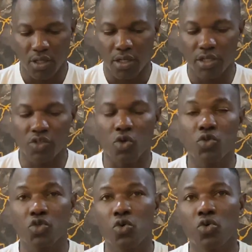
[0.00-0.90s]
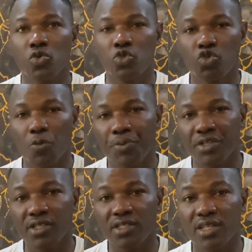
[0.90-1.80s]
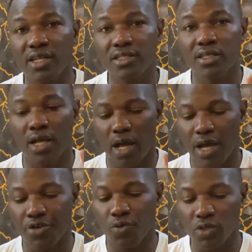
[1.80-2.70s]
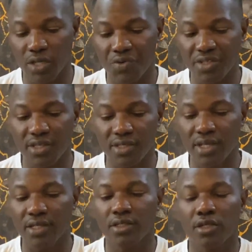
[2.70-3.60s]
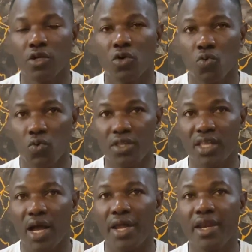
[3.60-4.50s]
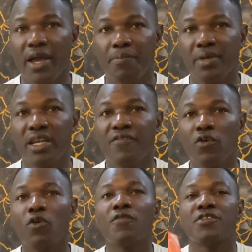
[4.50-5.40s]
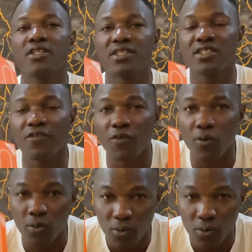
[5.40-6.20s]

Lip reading: It's also drop resistant and water resistant with an IP level of 64.